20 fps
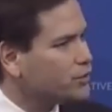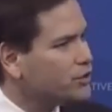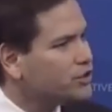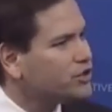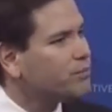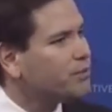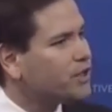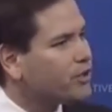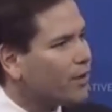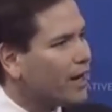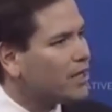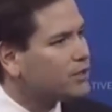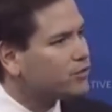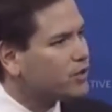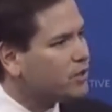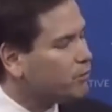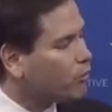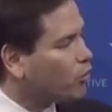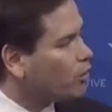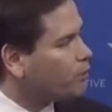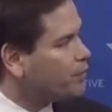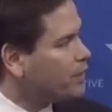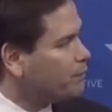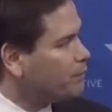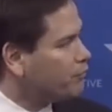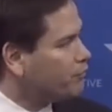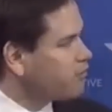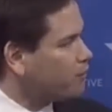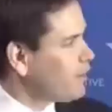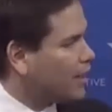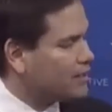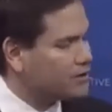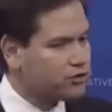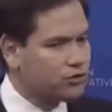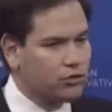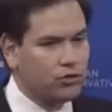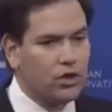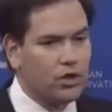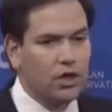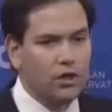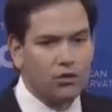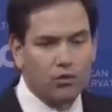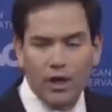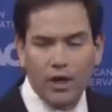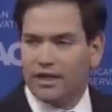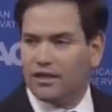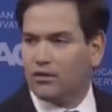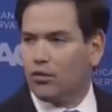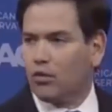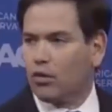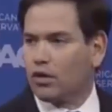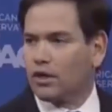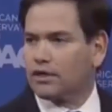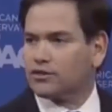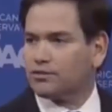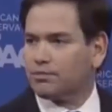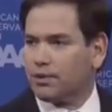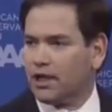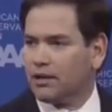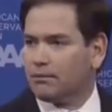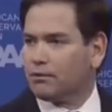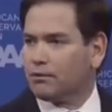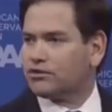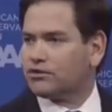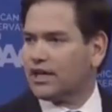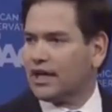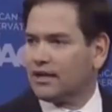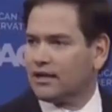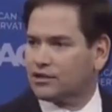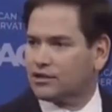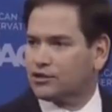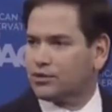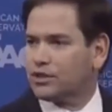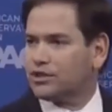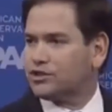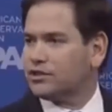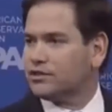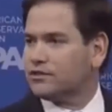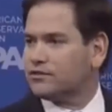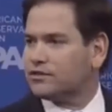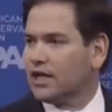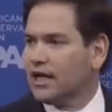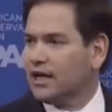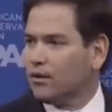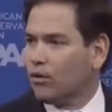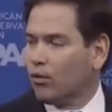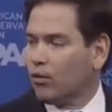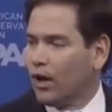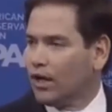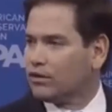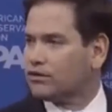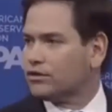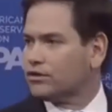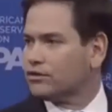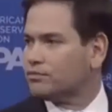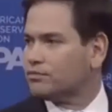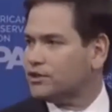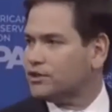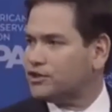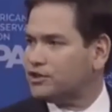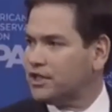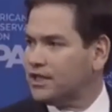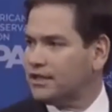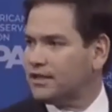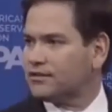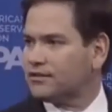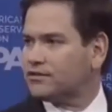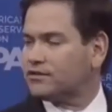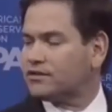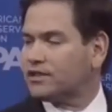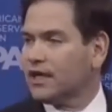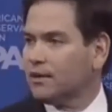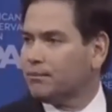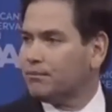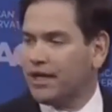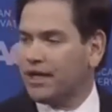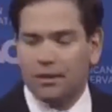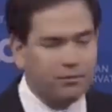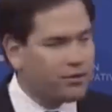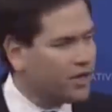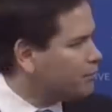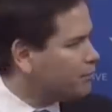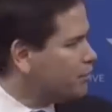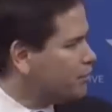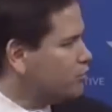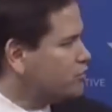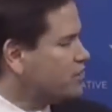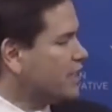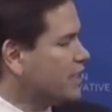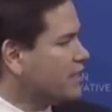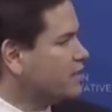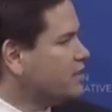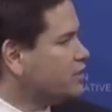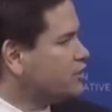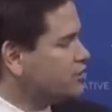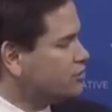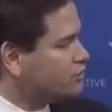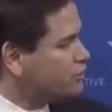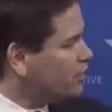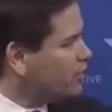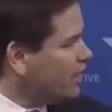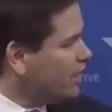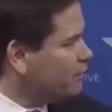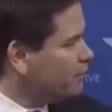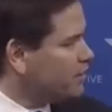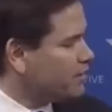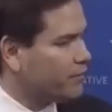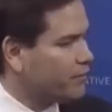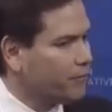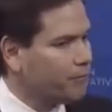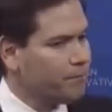We should be graduating more people from high school ready to work as plumbers, electricians, welders, machinists, BMW technicians, you name it.